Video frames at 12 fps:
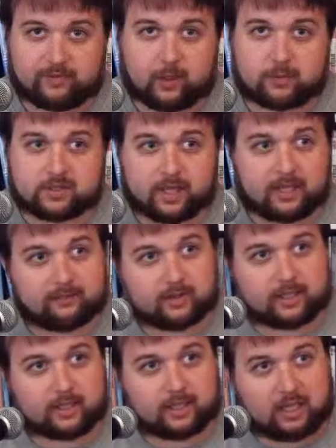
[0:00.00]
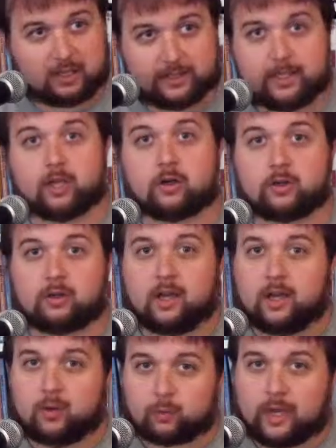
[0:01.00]
that was kind of like a year
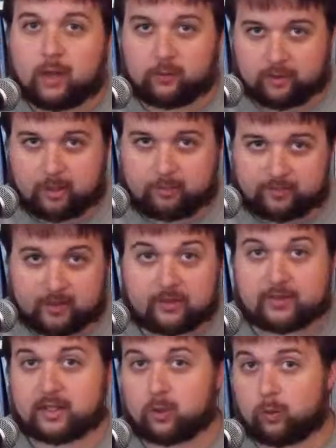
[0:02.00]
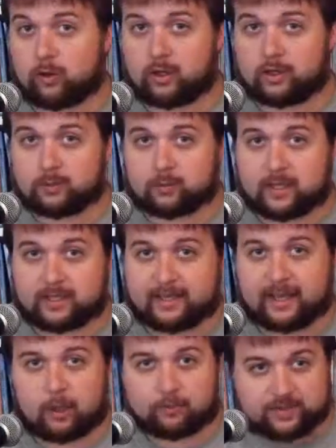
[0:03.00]
roundup of everything going on in Red
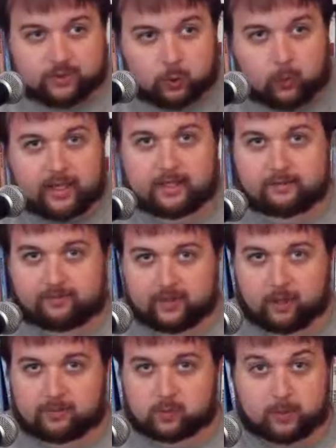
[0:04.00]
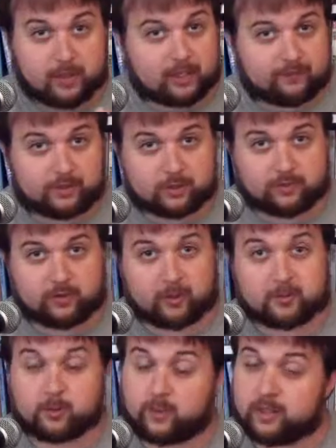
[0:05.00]
Cow between films. We make feature
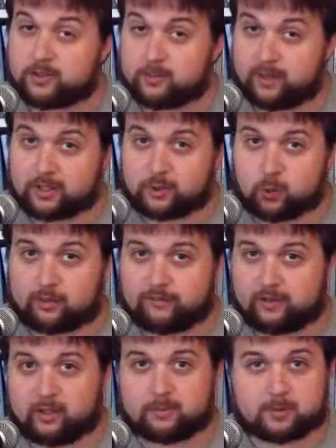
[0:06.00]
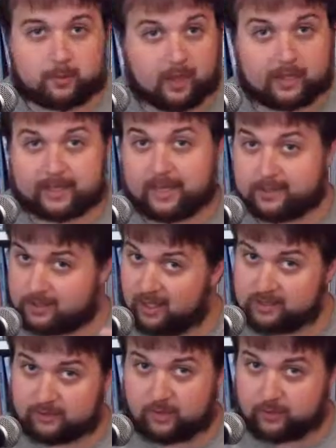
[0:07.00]
films, but we also make short films, podcasts,
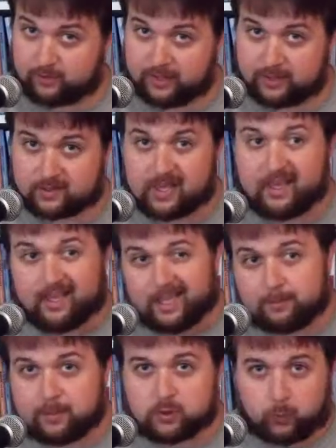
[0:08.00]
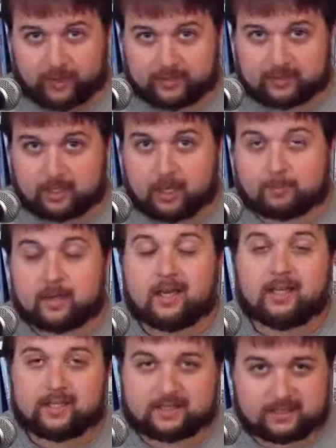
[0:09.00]
lots of other things in between time.
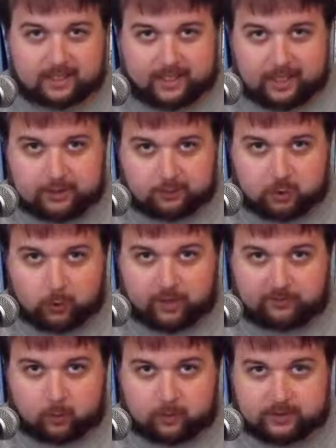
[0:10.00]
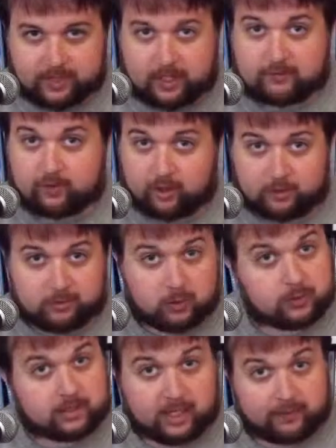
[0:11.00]
This is the case for 2014. Volume
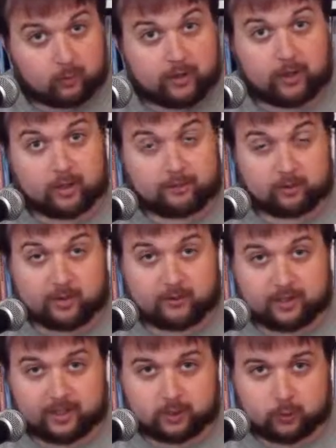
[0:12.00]
2 is kind of a roundup for everything in